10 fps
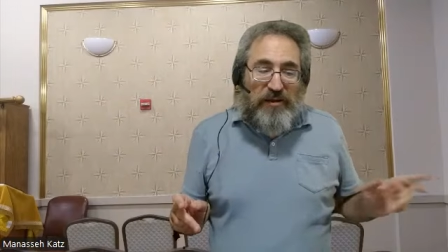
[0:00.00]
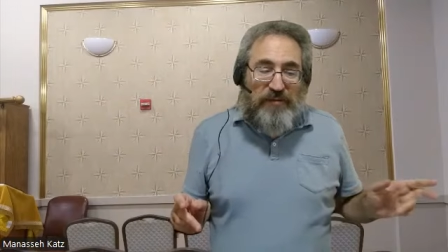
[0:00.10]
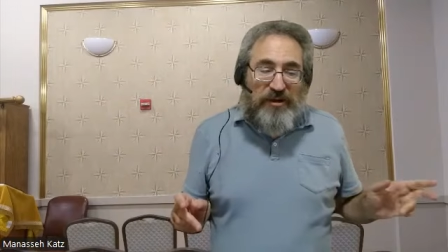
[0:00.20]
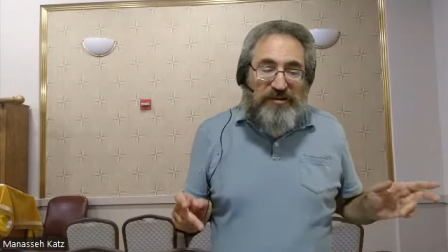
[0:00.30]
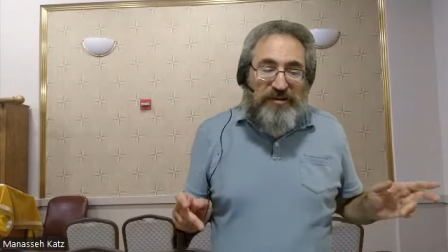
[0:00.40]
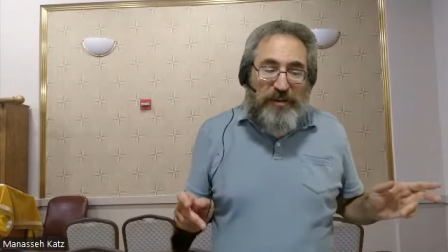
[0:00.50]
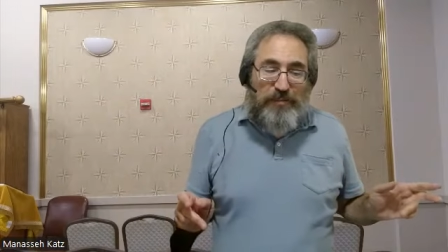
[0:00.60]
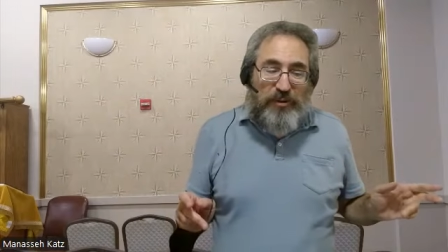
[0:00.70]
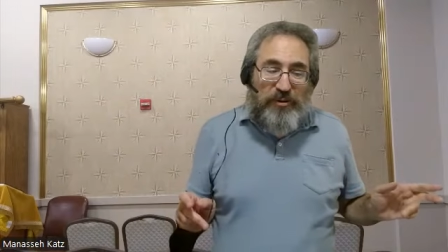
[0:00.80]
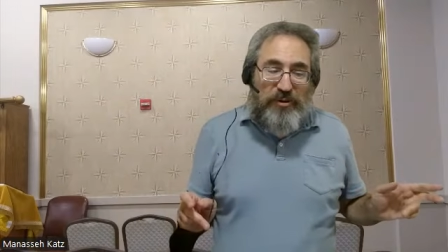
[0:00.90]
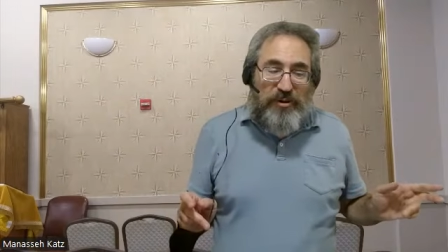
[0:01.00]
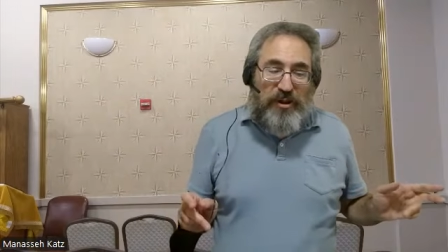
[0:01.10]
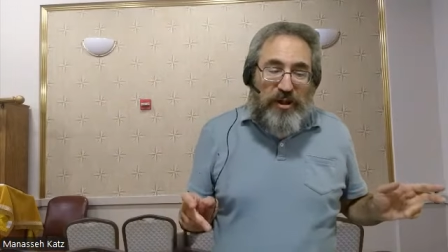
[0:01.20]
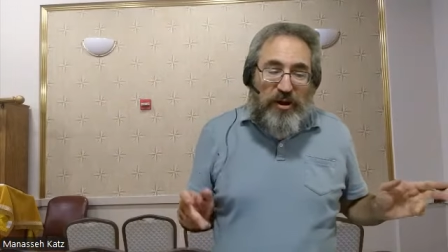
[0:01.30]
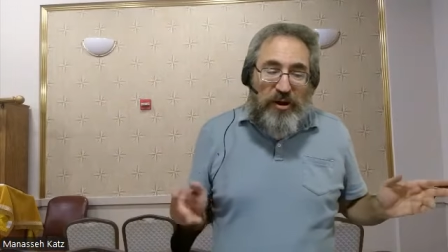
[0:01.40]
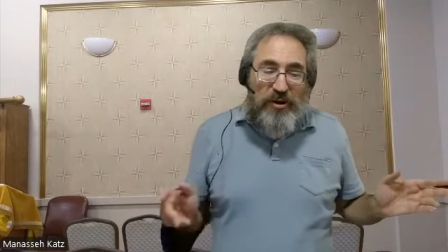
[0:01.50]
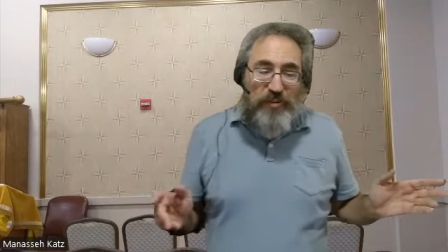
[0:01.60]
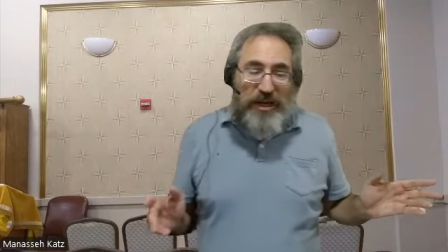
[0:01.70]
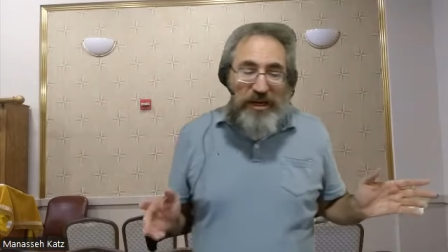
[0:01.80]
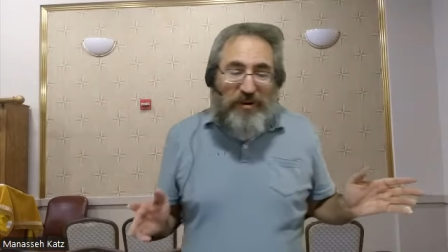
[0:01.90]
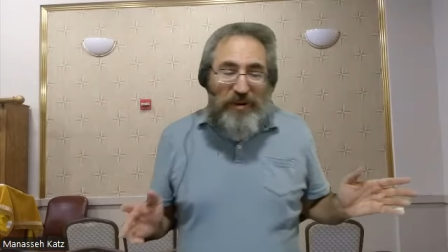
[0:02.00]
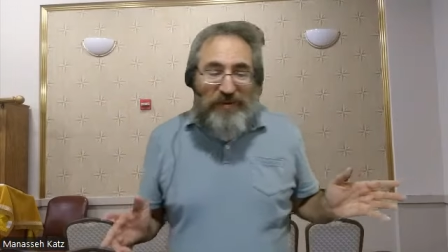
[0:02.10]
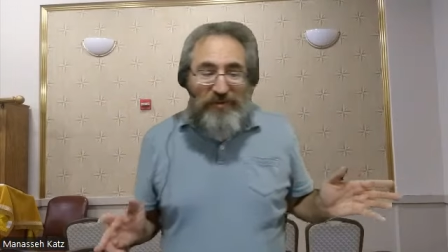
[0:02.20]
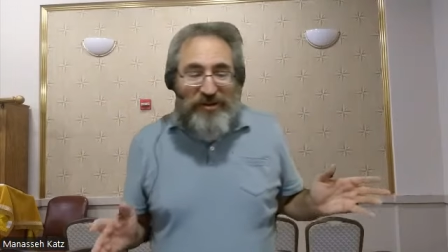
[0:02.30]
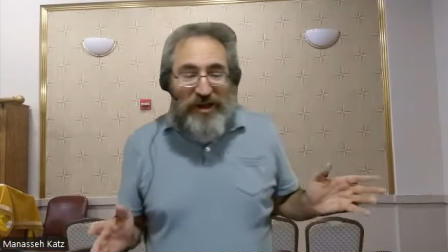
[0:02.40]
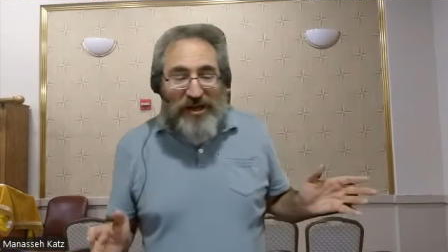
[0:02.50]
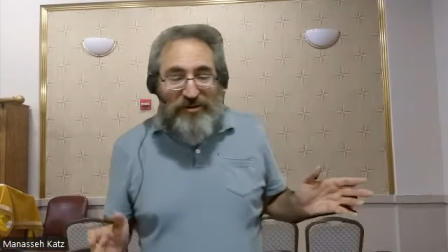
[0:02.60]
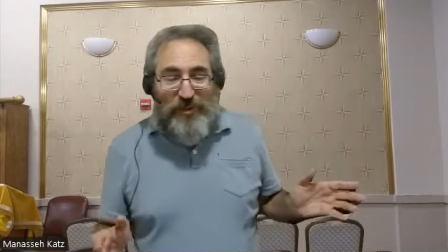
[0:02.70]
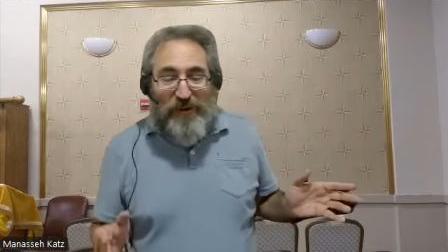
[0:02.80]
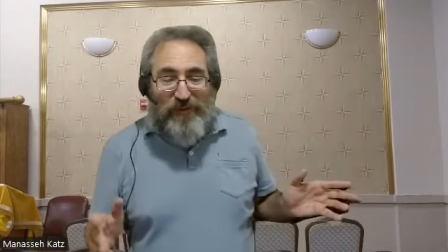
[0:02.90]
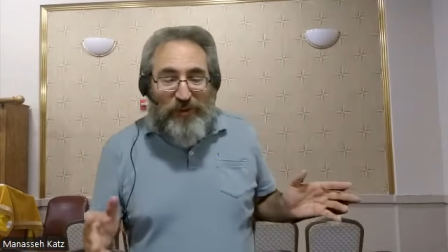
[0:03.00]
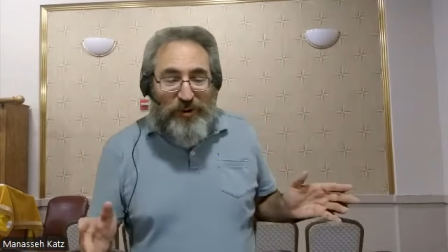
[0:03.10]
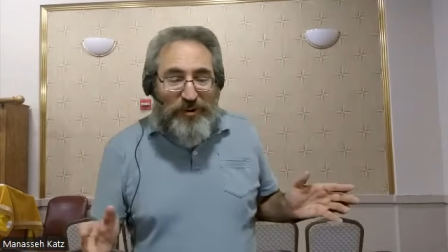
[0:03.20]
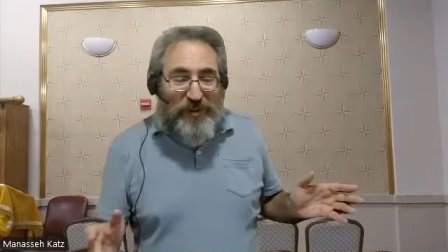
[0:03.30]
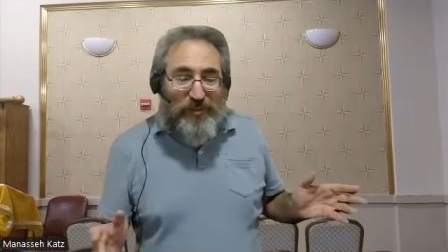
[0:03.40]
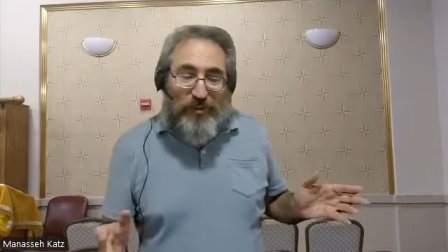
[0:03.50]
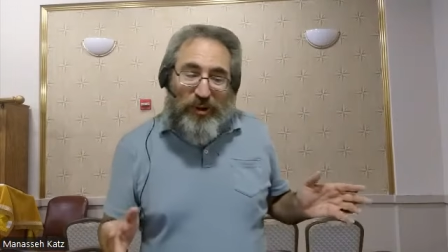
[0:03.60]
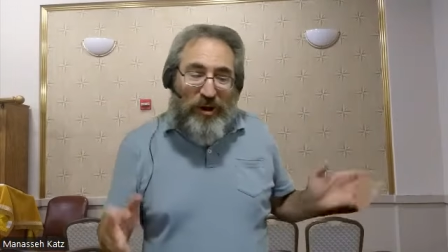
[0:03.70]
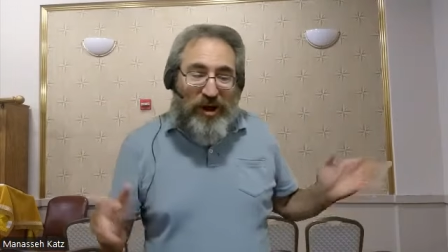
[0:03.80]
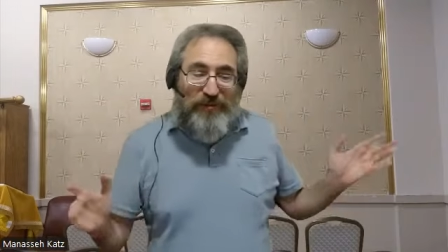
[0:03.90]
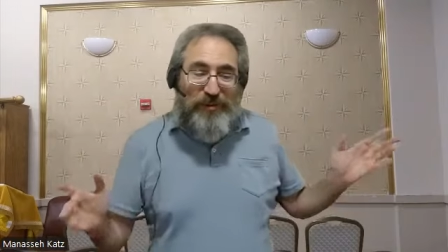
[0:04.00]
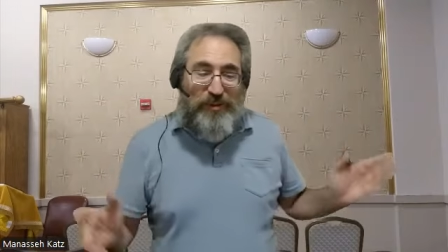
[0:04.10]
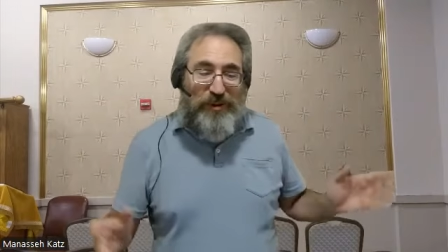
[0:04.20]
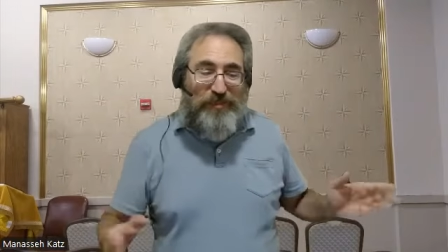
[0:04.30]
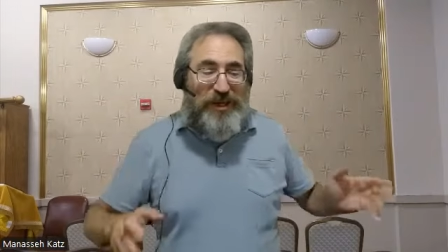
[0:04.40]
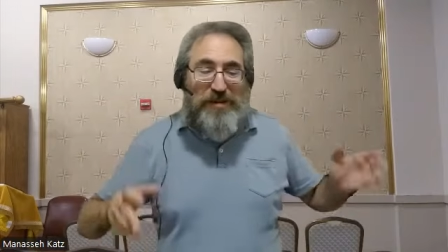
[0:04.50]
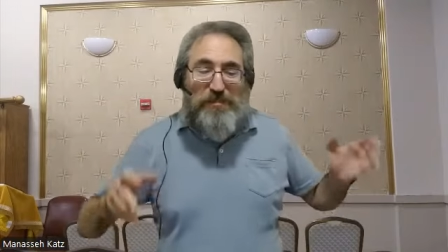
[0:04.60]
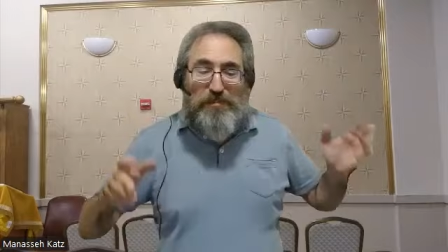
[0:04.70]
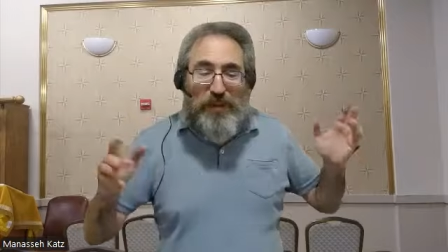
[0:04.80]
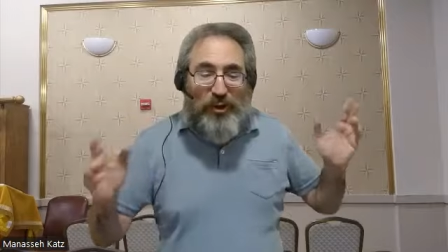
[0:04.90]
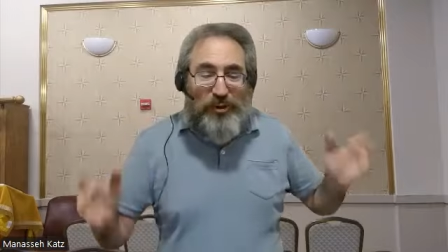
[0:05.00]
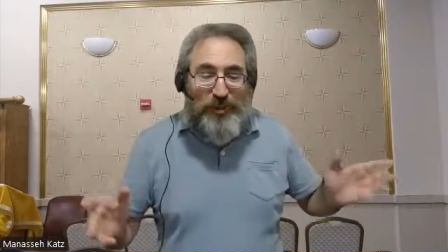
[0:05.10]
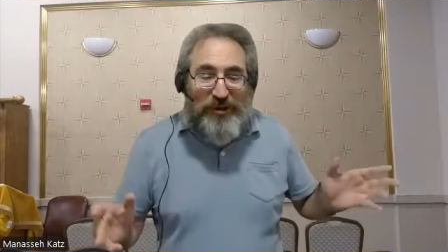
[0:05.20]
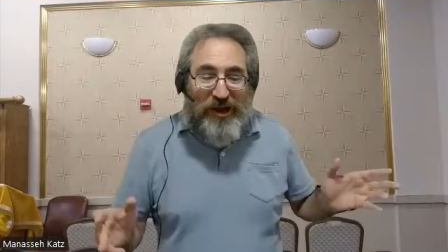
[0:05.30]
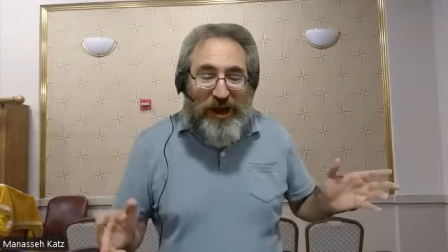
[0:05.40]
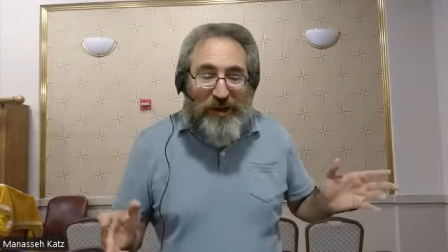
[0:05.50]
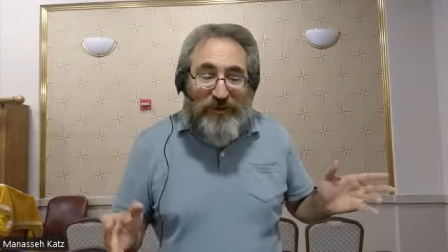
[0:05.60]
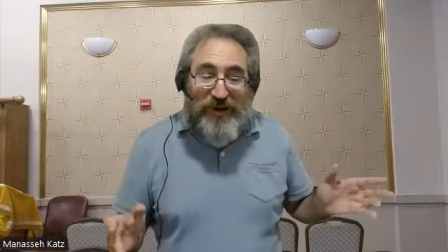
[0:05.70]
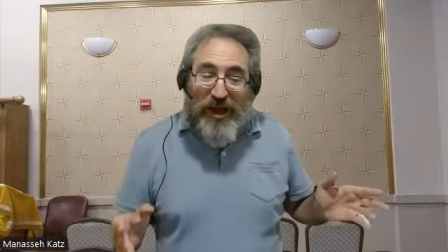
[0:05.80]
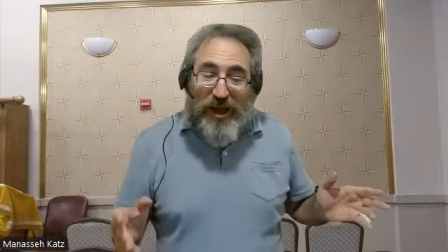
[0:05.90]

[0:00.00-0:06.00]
For example, on a radio advertisement, a phone number will often be repeated multiple times.